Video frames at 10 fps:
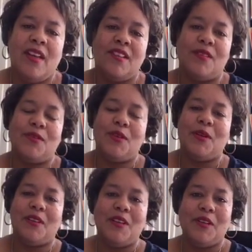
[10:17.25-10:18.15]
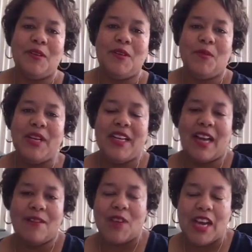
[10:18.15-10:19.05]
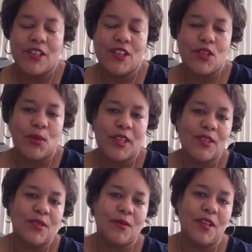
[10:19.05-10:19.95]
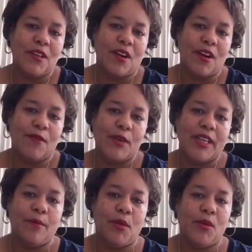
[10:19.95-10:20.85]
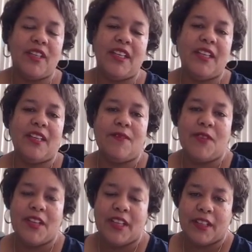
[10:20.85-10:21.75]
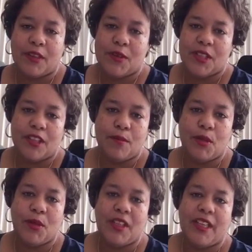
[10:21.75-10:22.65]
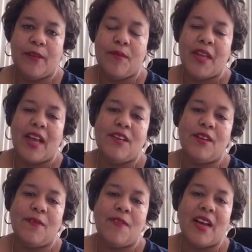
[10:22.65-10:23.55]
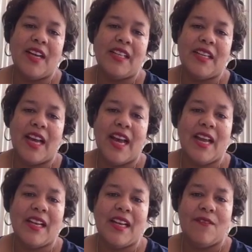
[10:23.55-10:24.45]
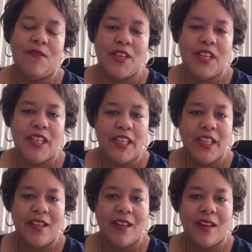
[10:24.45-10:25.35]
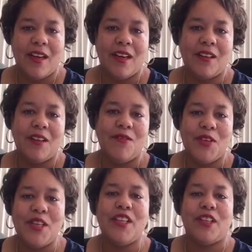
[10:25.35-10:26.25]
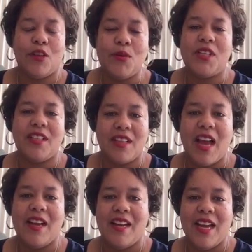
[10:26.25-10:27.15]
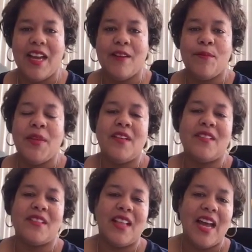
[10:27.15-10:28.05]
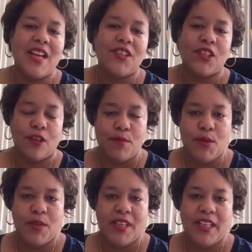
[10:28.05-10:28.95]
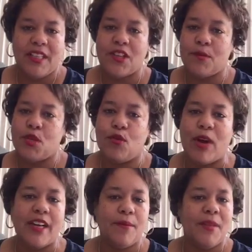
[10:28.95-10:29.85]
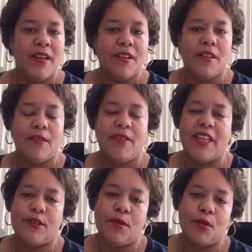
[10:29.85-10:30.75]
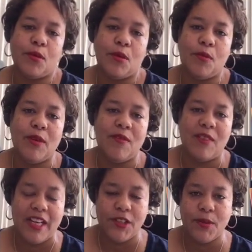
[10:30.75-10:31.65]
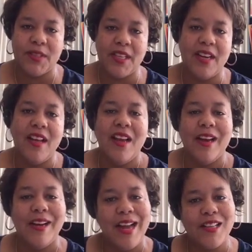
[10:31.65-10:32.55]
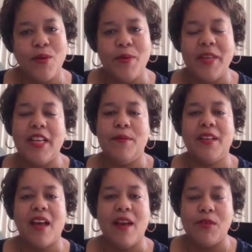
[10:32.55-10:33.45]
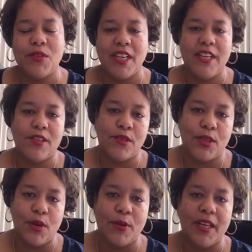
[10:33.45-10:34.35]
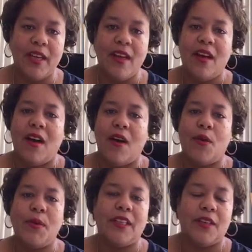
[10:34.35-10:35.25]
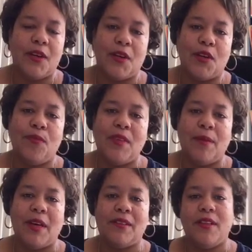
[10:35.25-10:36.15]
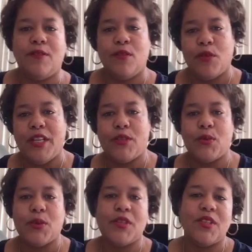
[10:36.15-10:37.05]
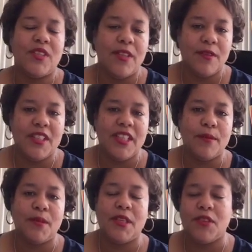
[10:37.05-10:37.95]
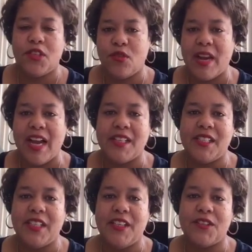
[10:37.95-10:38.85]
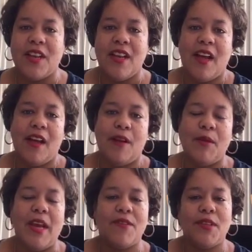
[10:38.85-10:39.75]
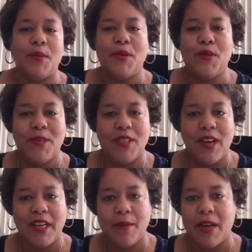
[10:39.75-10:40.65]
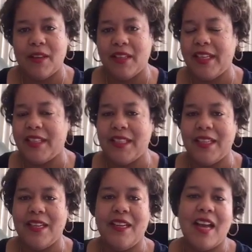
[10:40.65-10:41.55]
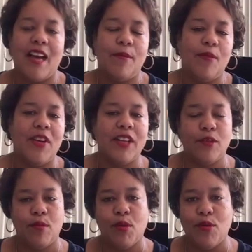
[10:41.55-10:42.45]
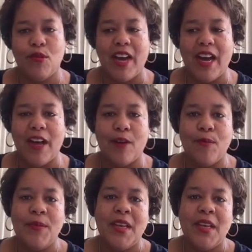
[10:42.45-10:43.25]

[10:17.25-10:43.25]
So I invite you to join us in our free community, the Infinity Coaching community, and you can find it at infinitycoaching.net/community. Jumps you right up there into the Facebook group. We invite you to attend, and that's where we keep the conversations going all week long about different resources, different tips, different strategies. We have someone who's been talking about LinkedIn and how to perfect your profile.